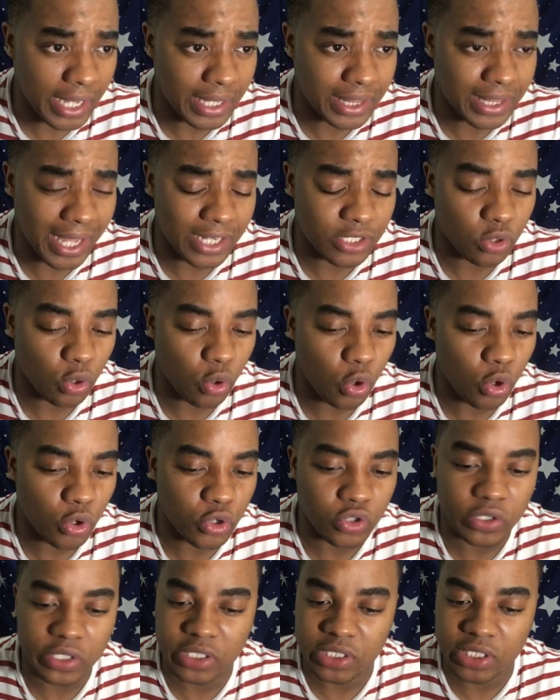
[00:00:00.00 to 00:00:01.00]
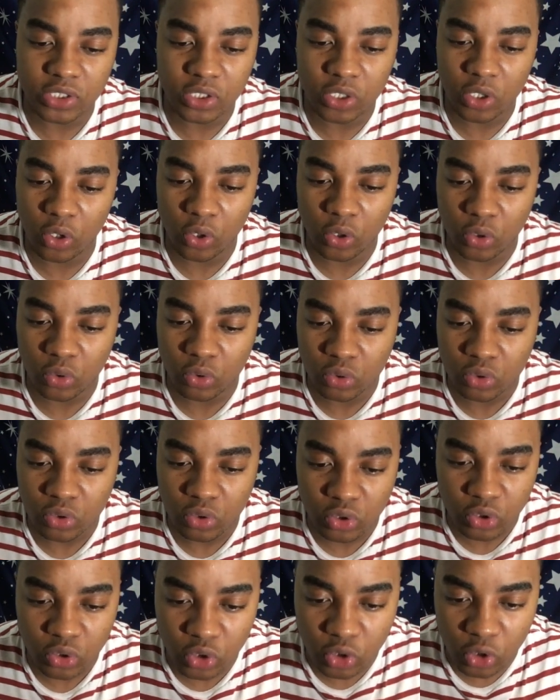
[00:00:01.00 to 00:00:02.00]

that, or you can just go to